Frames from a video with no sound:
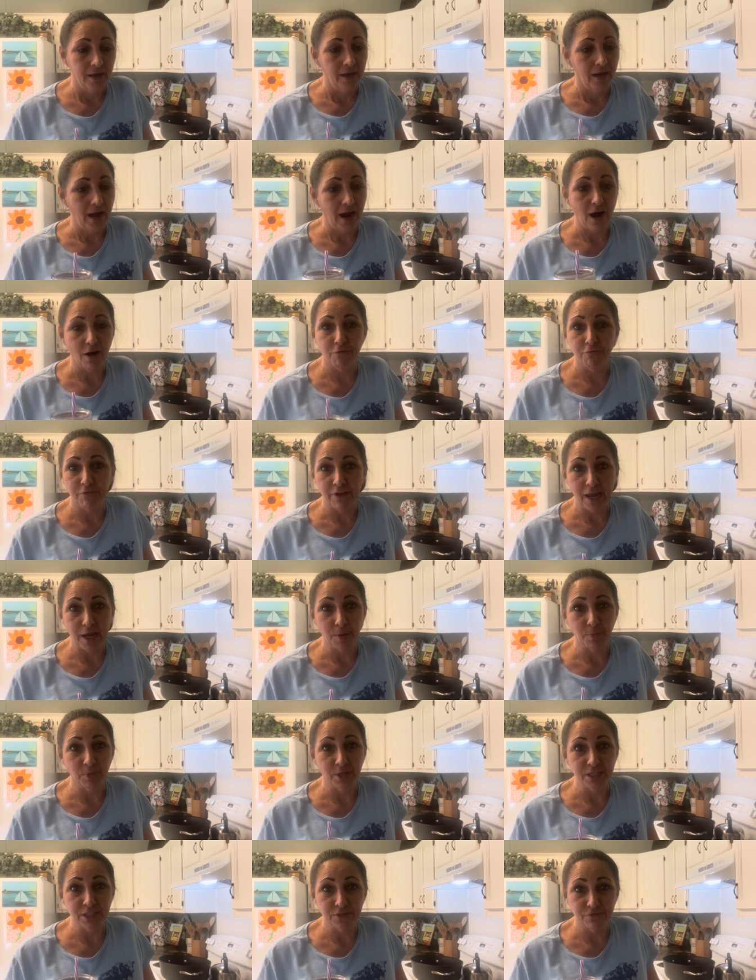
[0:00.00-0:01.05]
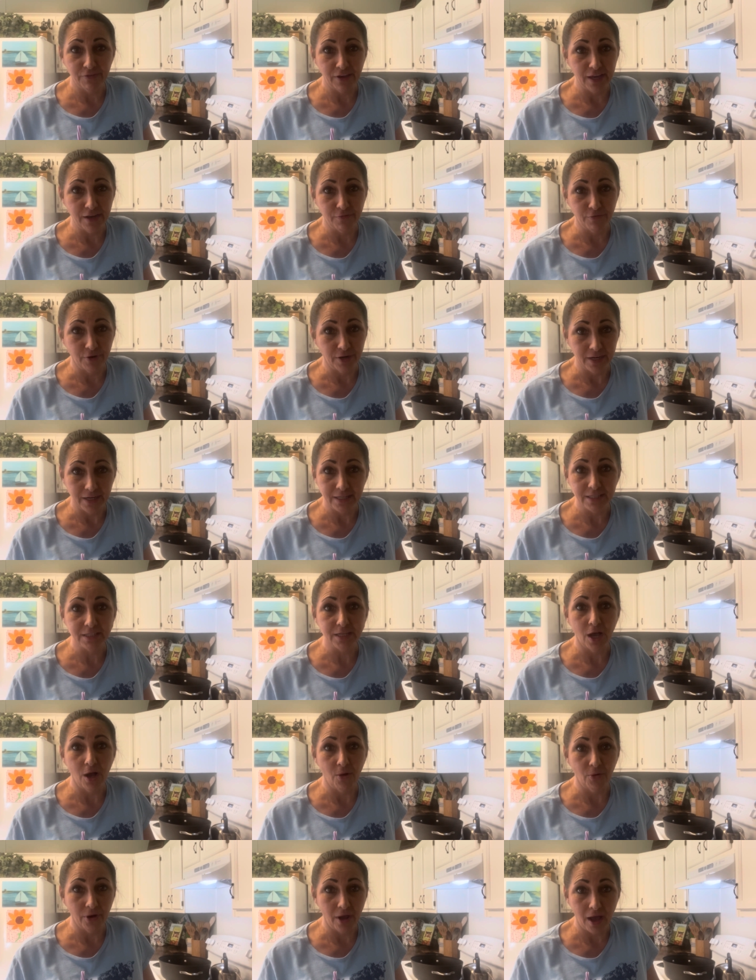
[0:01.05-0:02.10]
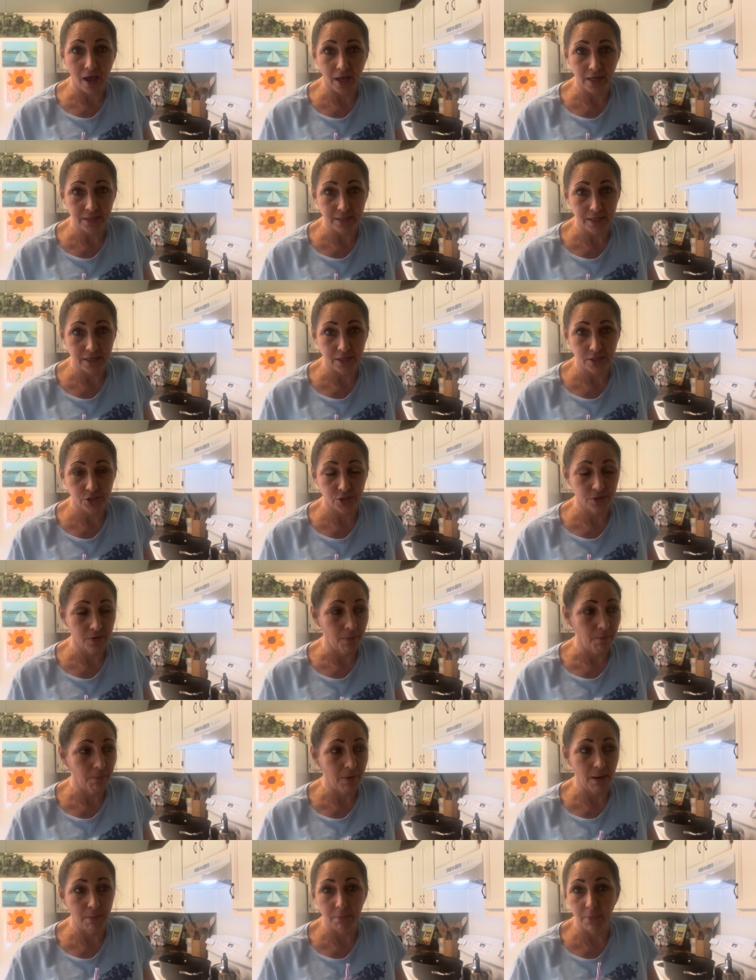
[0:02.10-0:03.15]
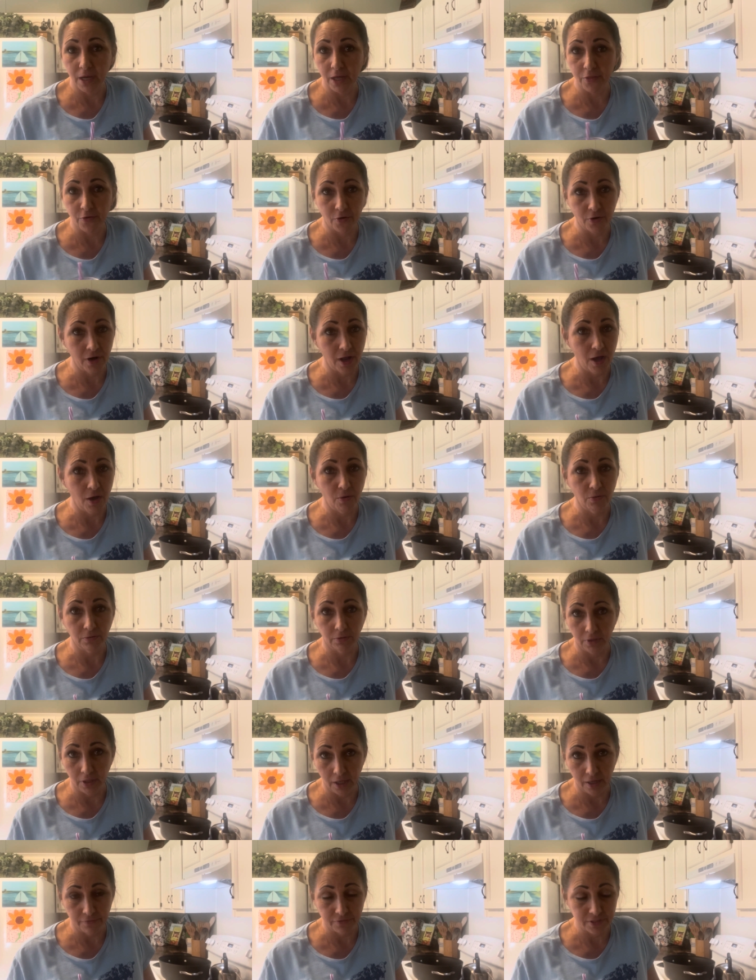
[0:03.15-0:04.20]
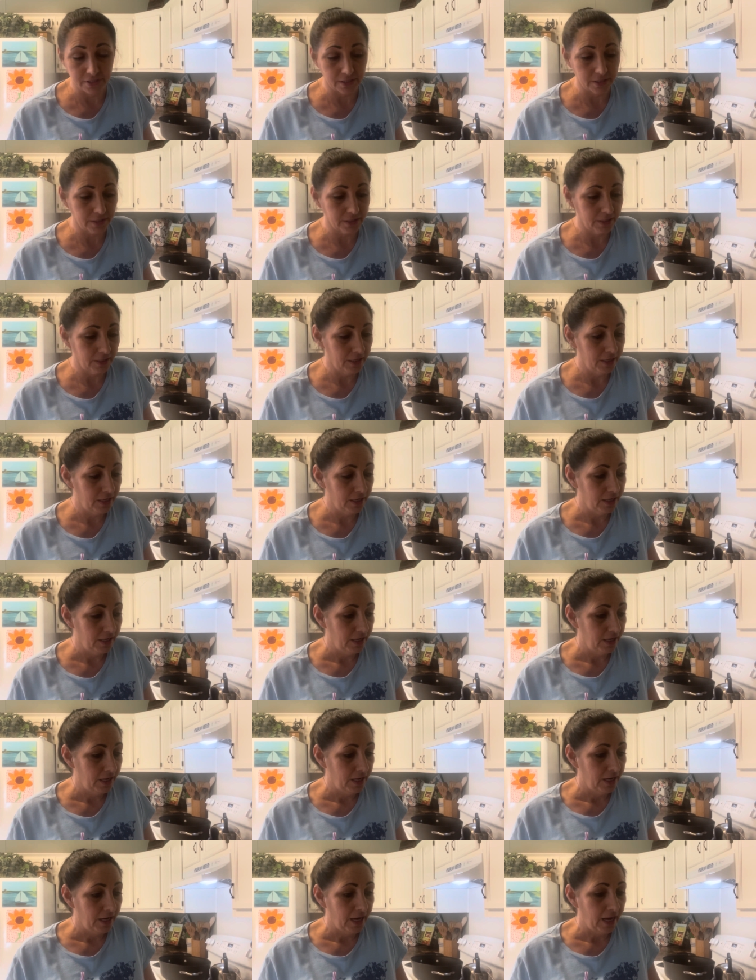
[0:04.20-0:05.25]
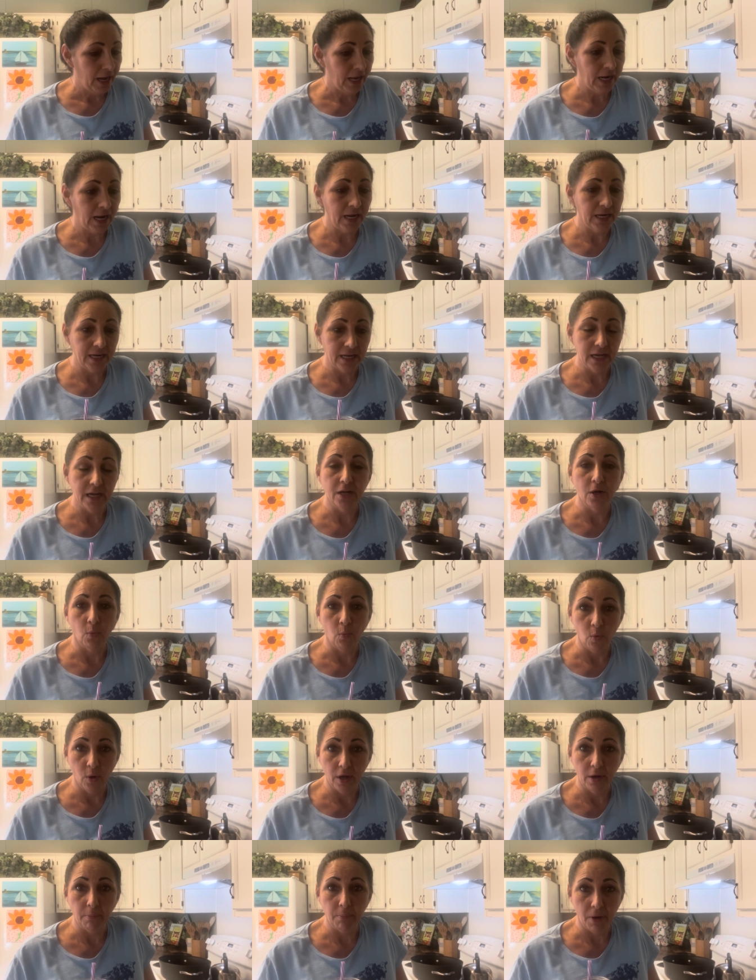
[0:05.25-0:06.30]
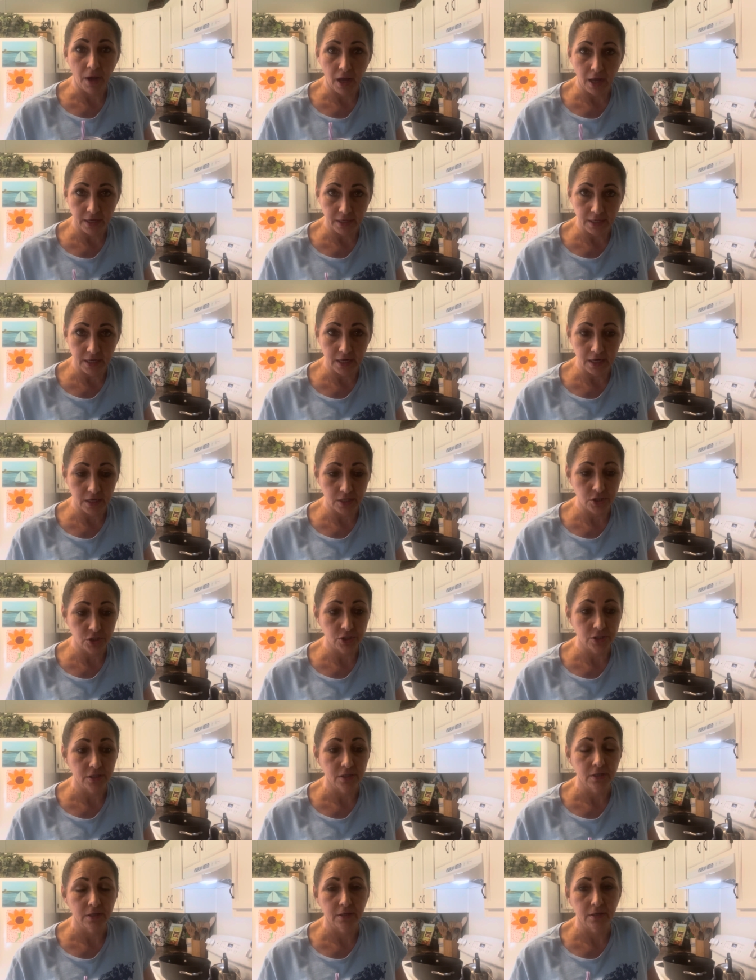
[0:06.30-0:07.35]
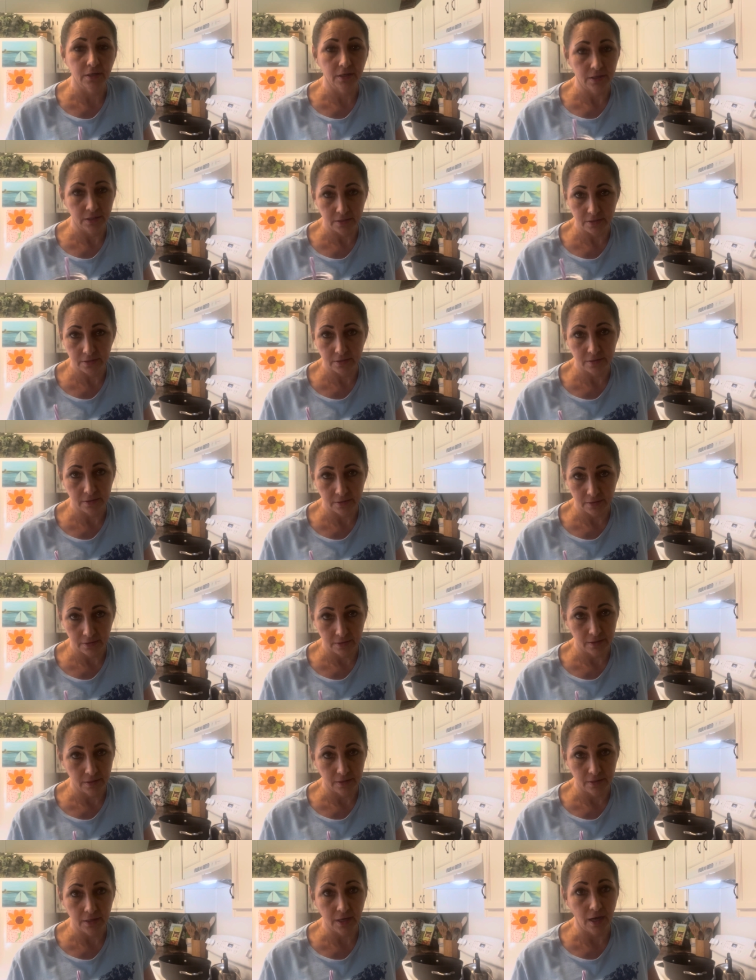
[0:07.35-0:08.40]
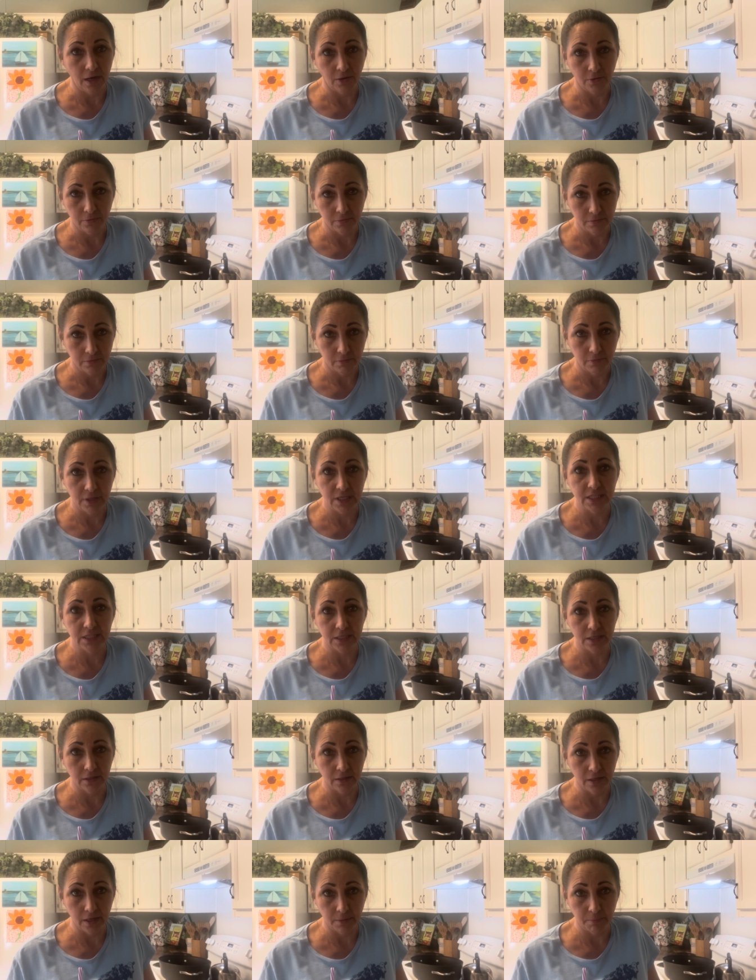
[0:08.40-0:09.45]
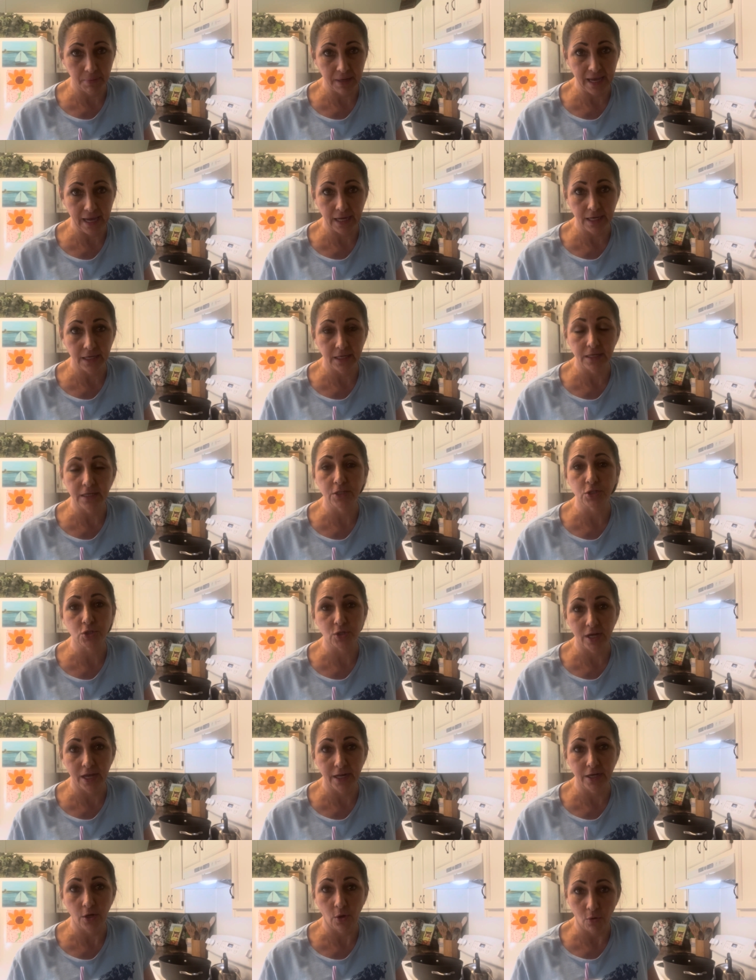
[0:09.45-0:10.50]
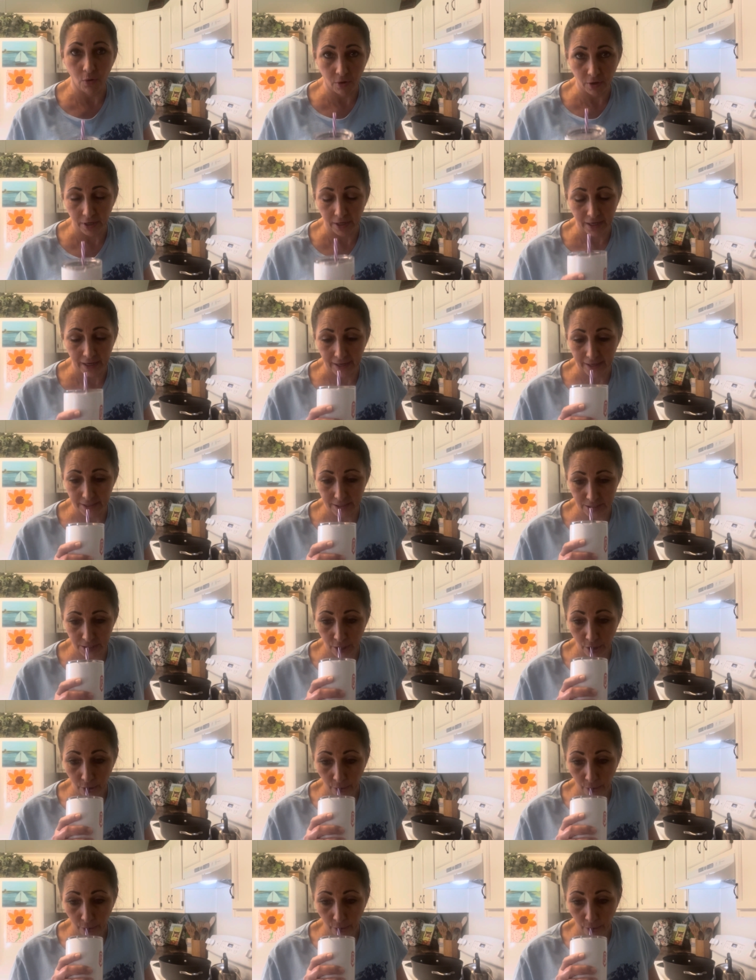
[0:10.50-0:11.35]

our family's favorite, and it's called hot dish. My mother-in-law loves it. And I needed a one-pot dish because, y'all, we still unpacking and trying to organize.